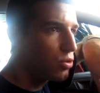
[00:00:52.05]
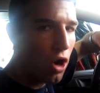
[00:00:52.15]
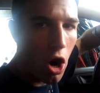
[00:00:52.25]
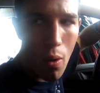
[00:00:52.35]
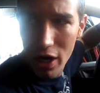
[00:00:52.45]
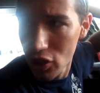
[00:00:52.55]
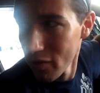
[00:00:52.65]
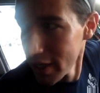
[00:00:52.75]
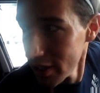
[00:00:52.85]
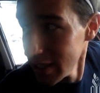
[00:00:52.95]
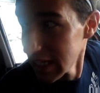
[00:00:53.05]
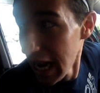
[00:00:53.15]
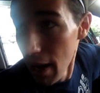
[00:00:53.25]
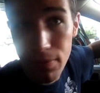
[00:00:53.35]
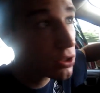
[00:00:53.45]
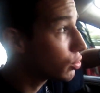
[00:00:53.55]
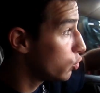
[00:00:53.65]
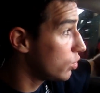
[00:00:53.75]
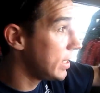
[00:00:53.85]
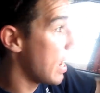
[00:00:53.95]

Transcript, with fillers: new car wash over here is absolutely